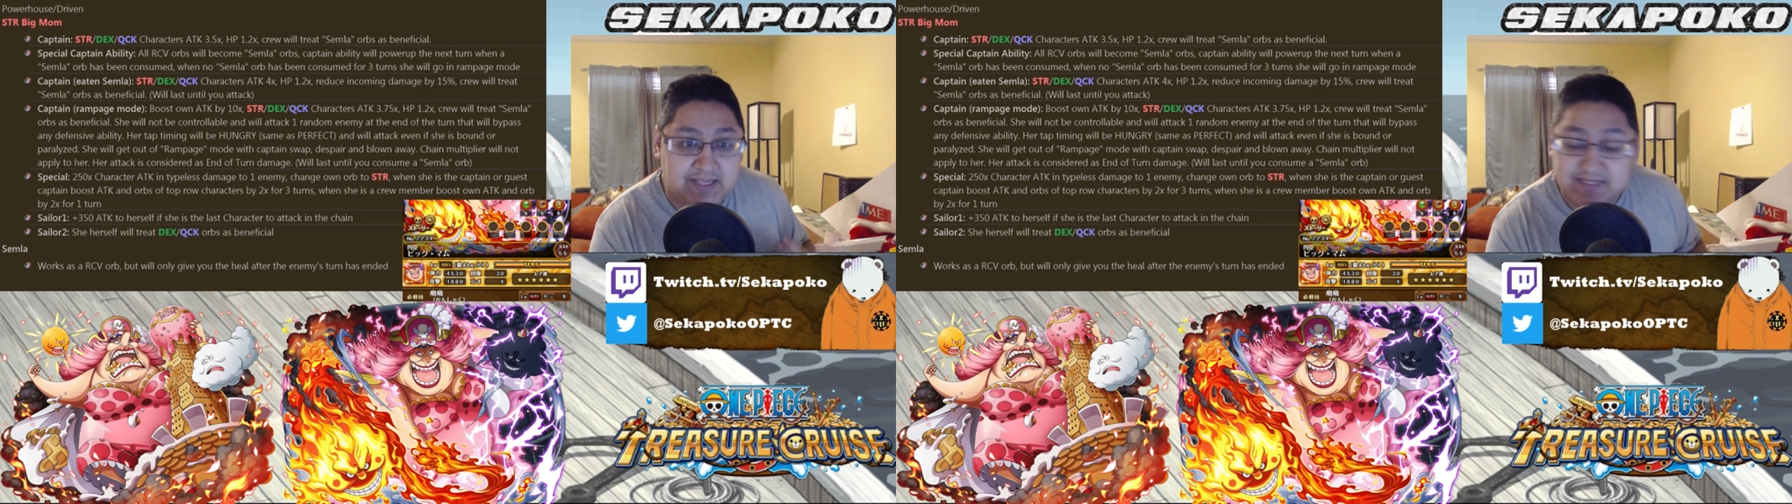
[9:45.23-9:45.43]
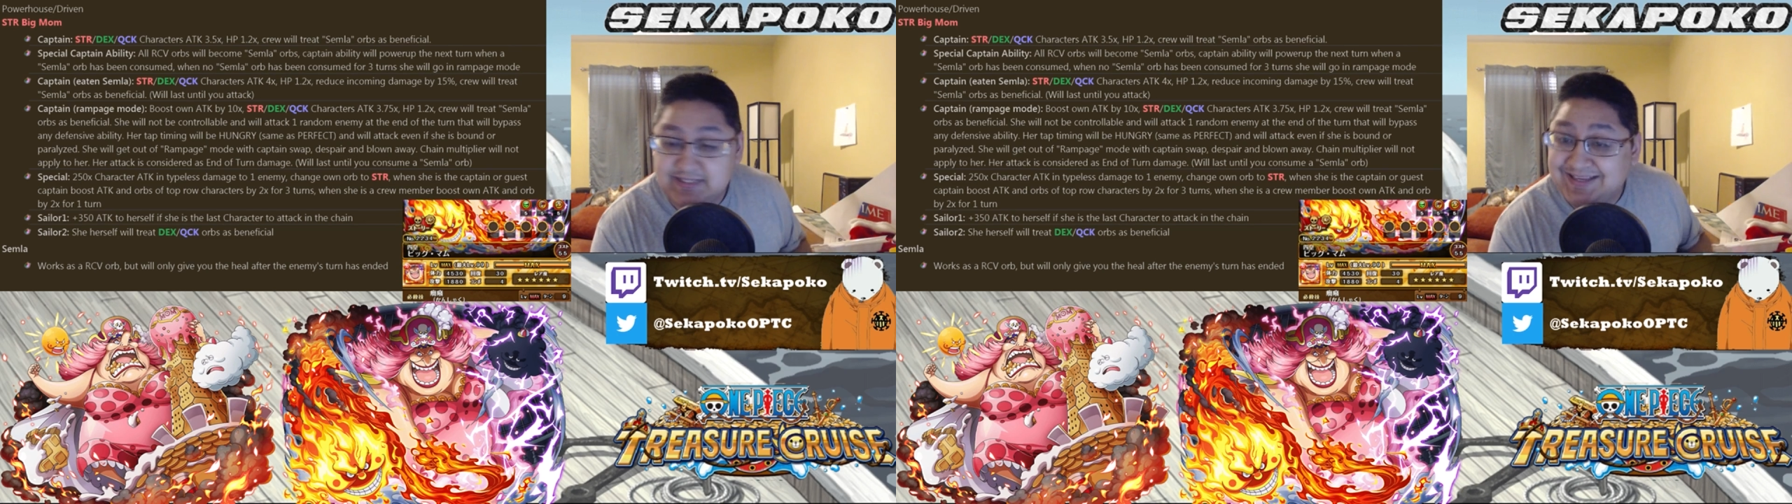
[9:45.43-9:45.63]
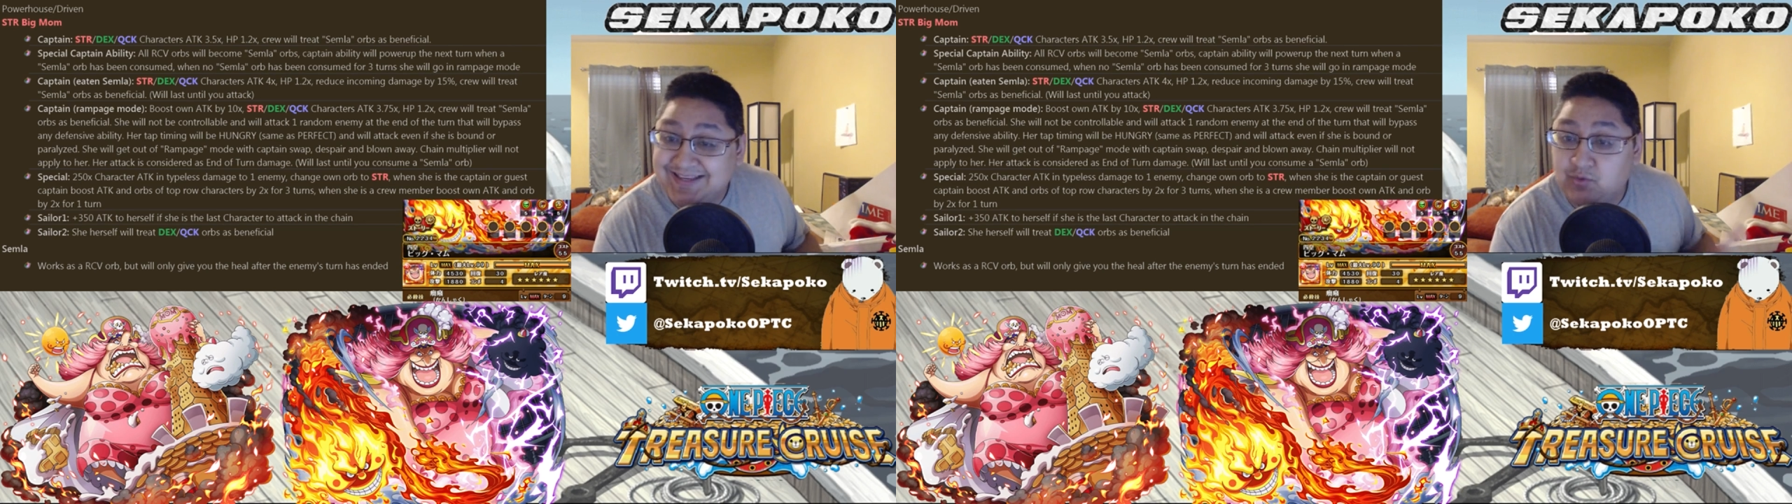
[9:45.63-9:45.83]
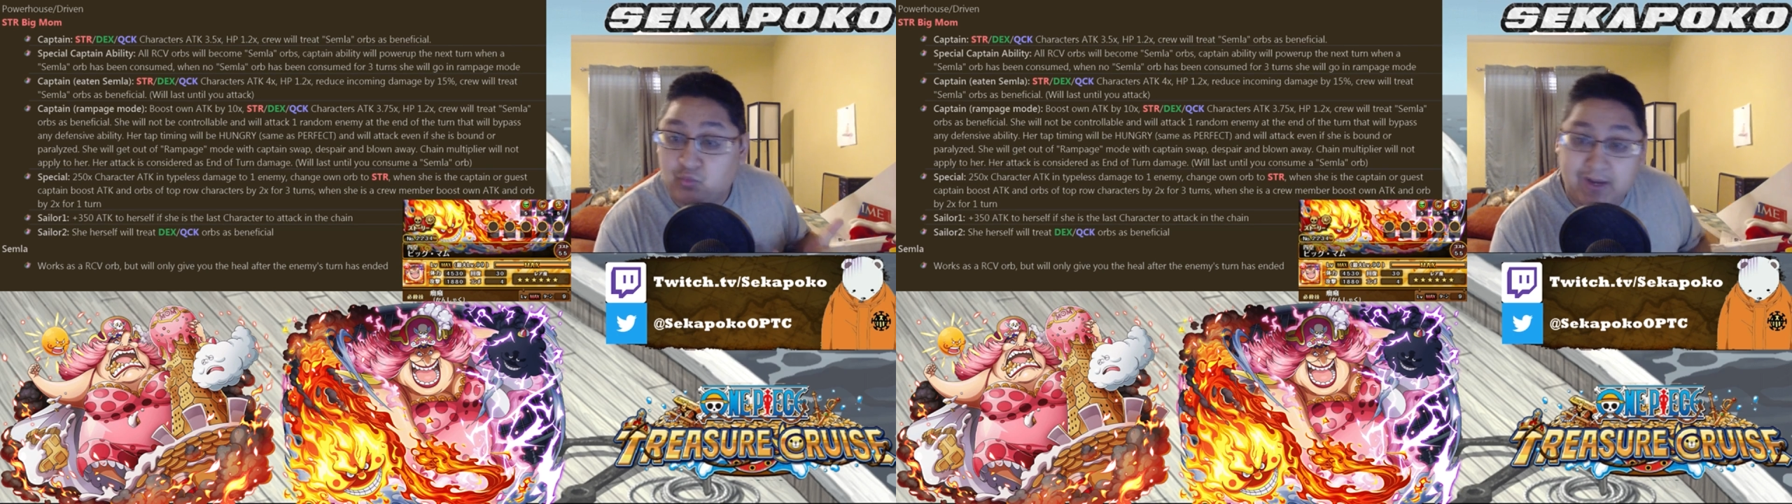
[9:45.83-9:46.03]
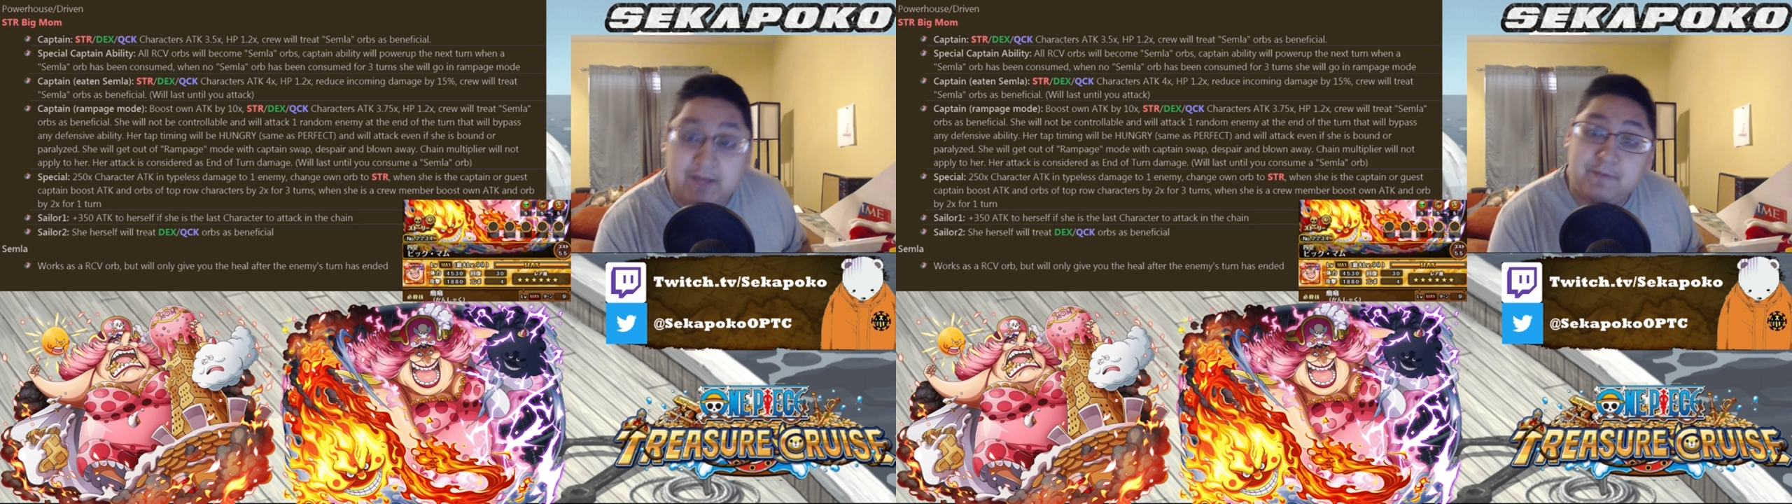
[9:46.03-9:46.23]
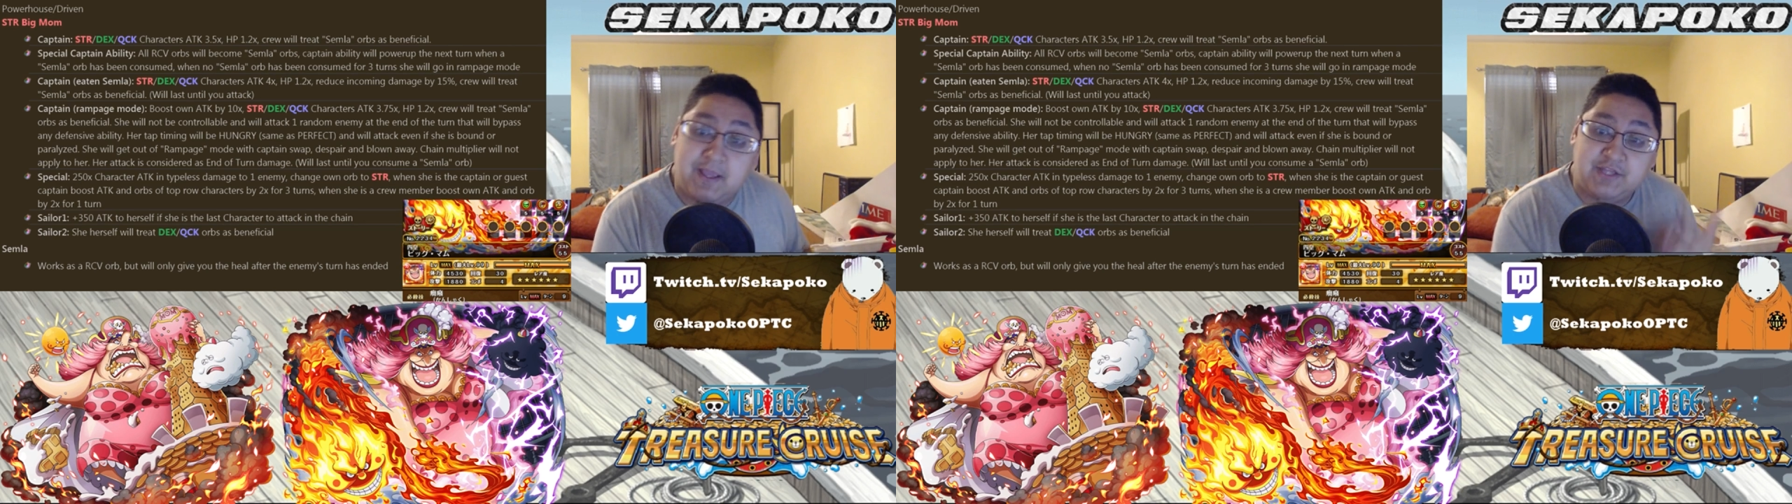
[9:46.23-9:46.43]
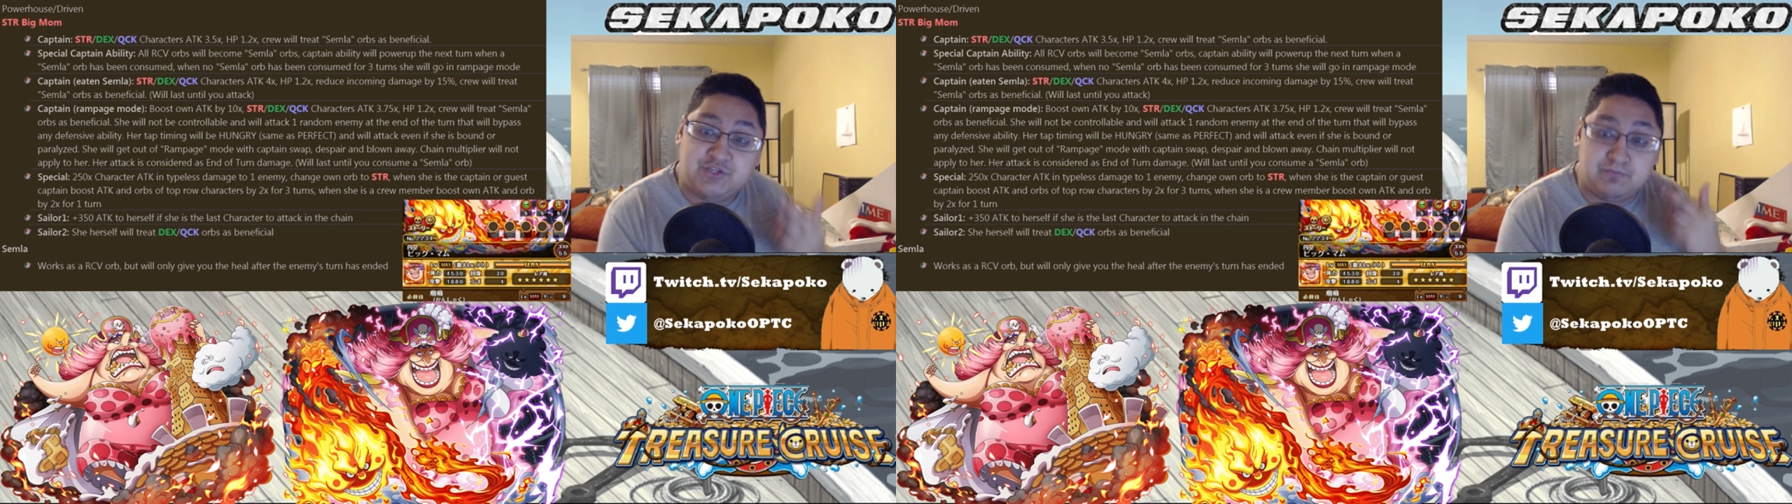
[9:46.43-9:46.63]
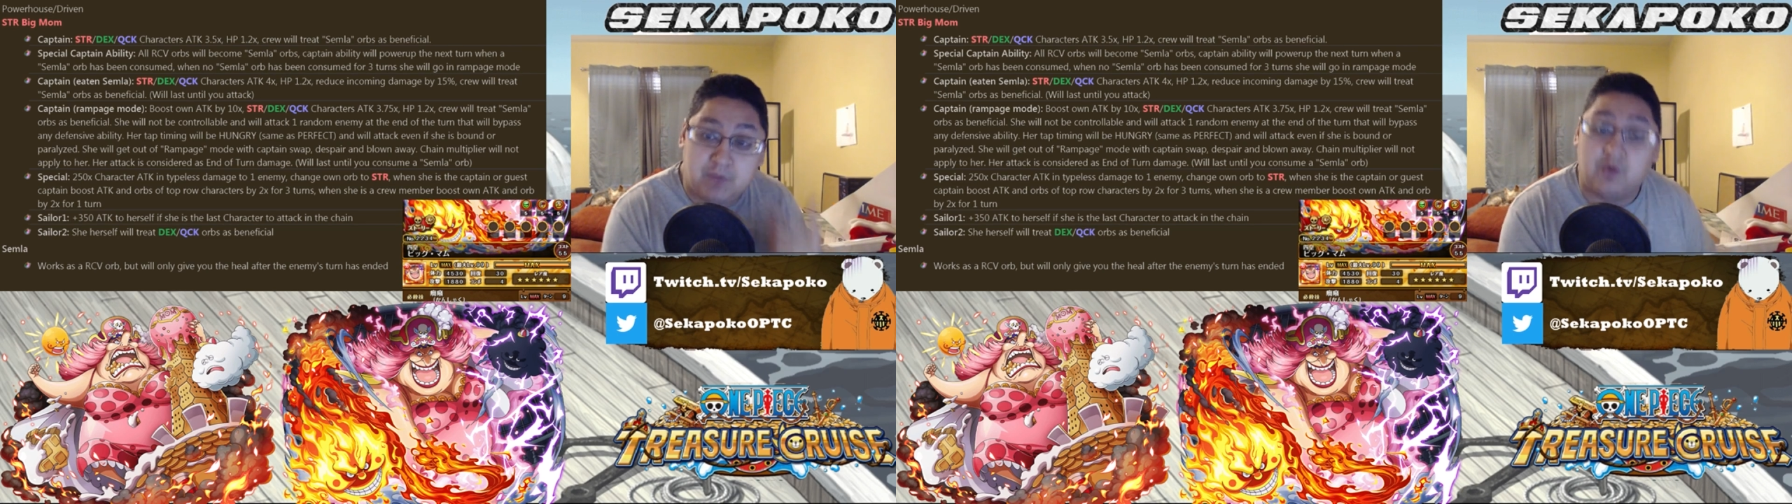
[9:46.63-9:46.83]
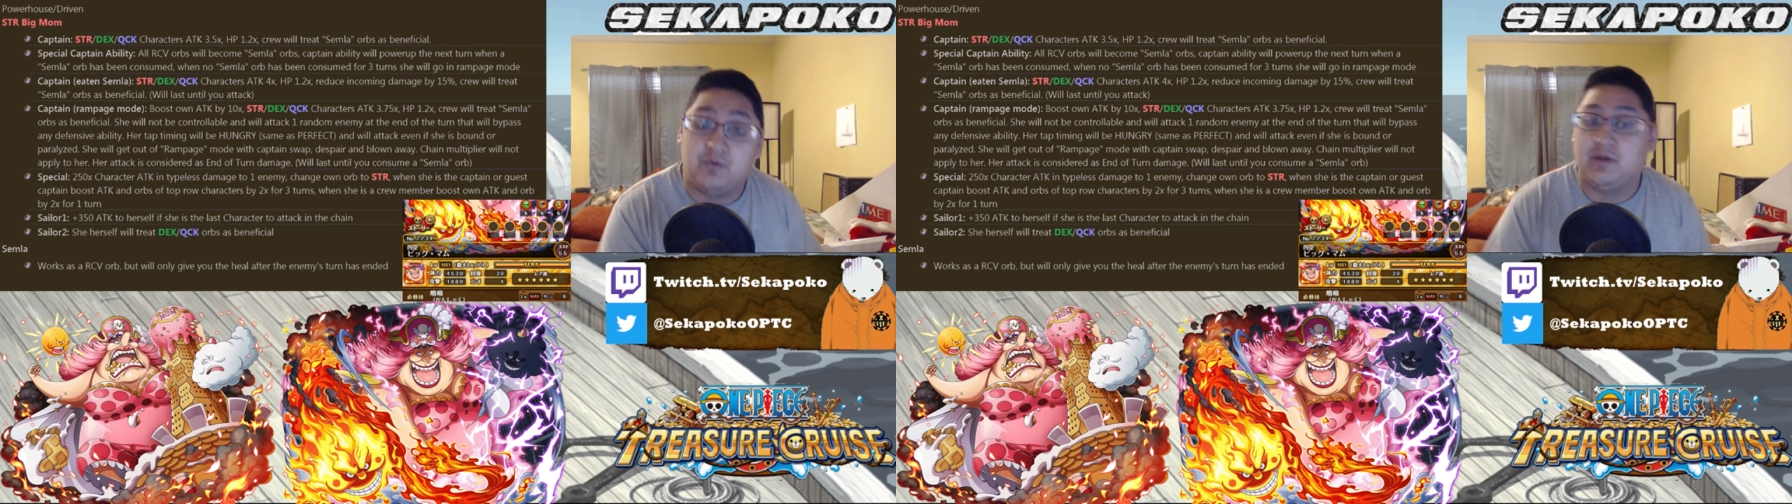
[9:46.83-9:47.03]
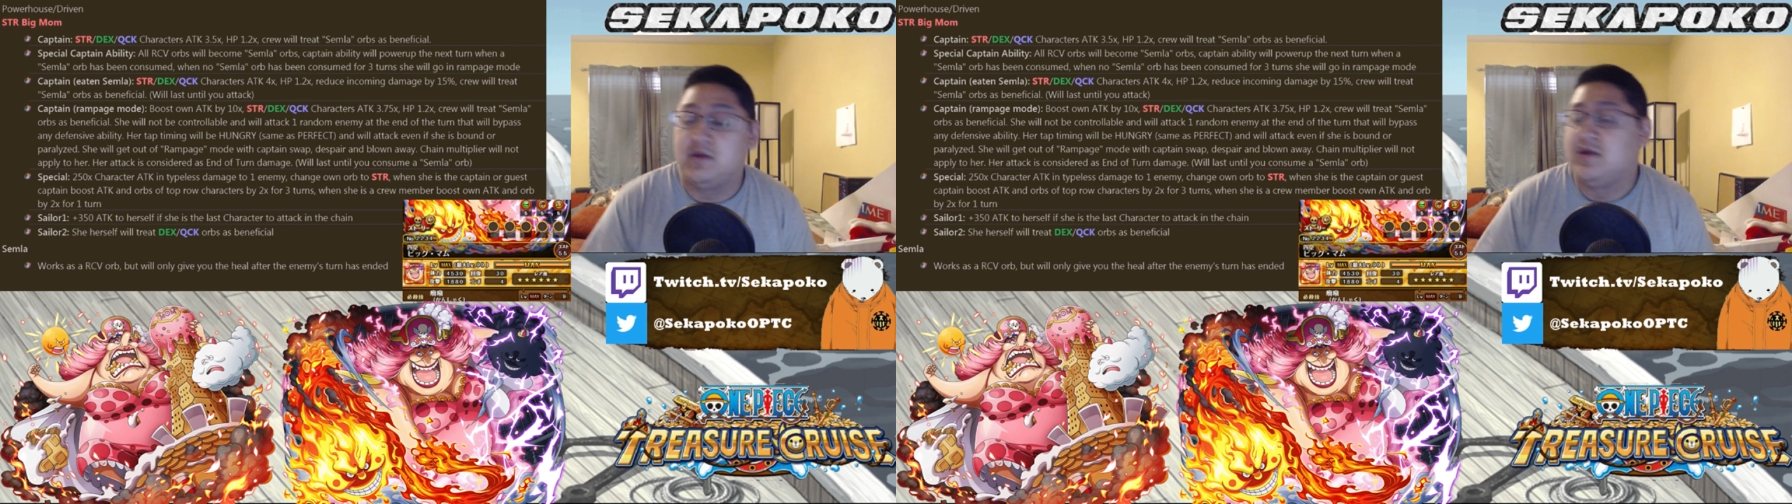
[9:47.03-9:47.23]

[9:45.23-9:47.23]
is in Rampage mode.